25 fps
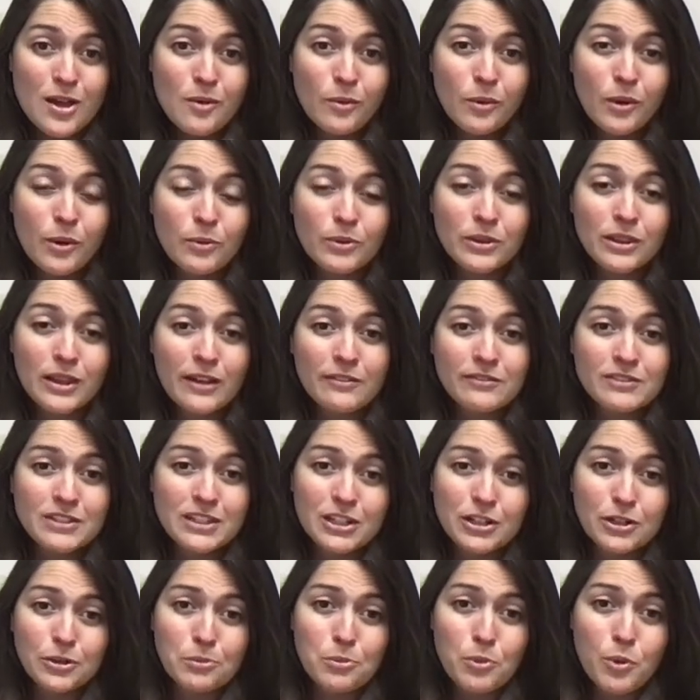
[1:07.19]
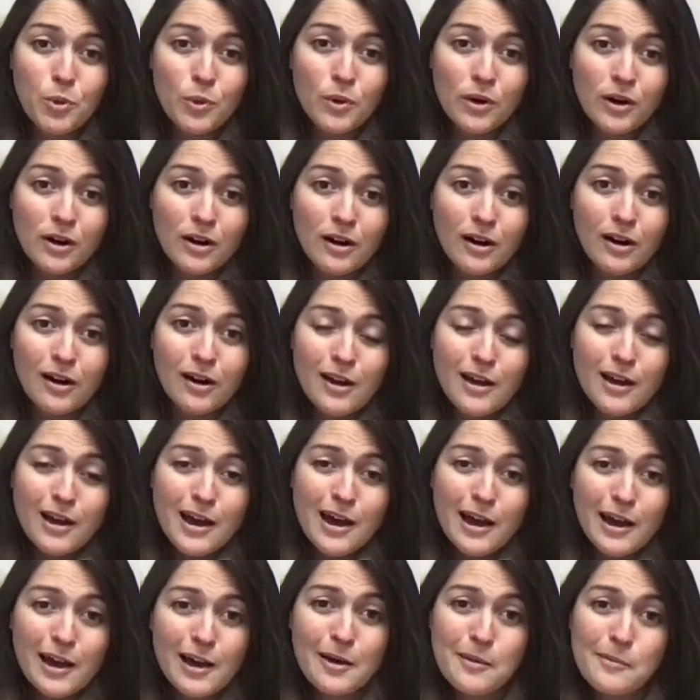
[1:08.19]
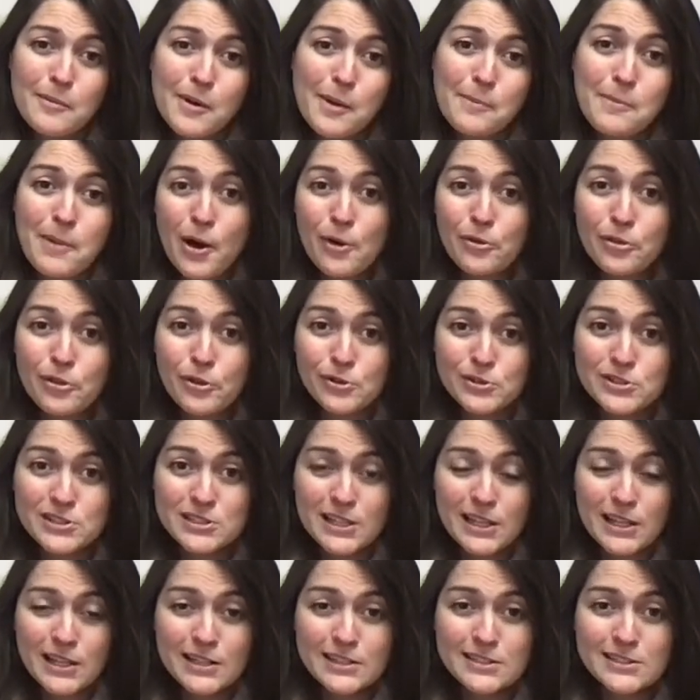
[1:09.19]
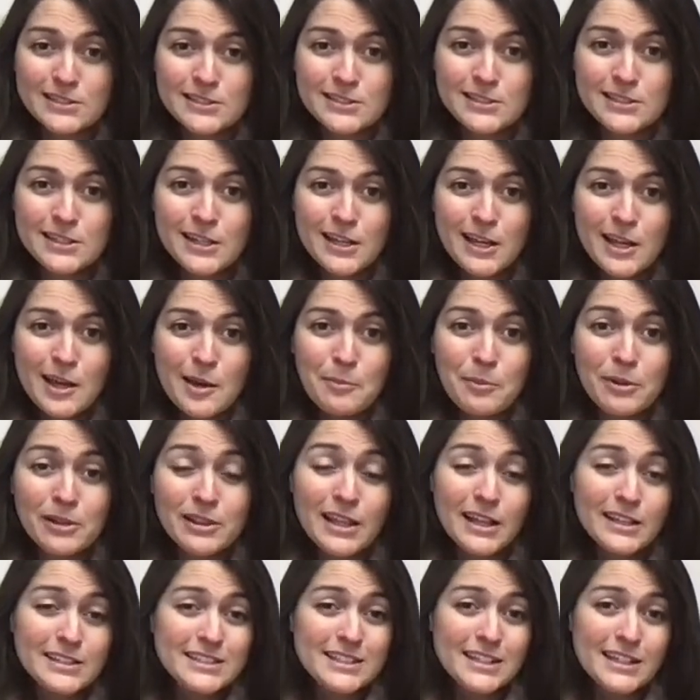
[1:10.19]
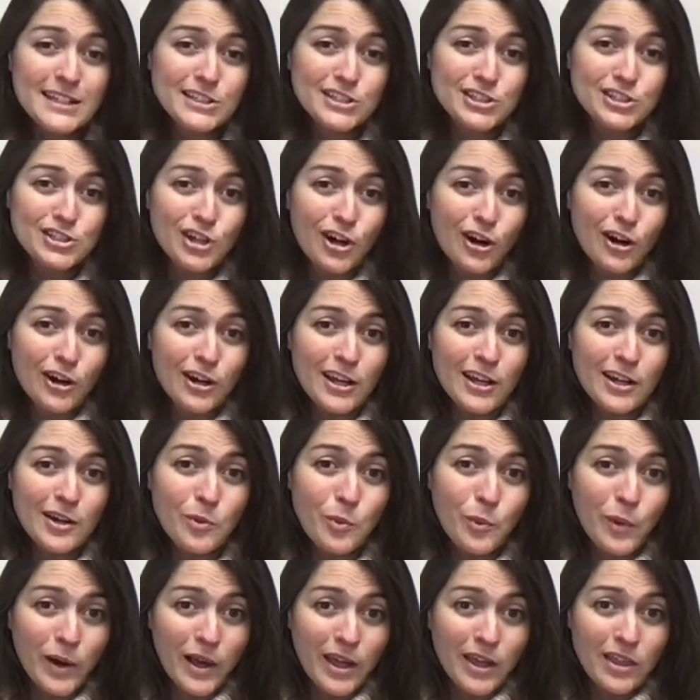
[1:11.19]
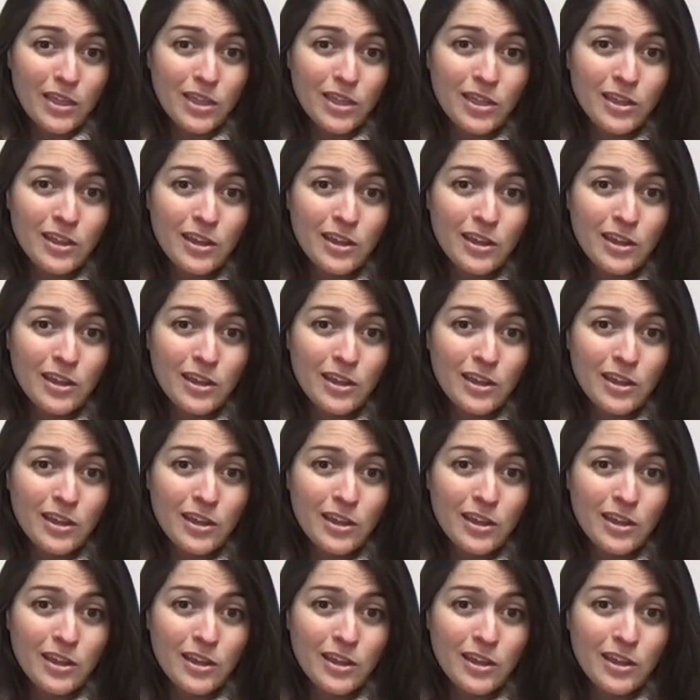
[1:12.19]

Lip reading: We would love to hear more about those things. But let's get started with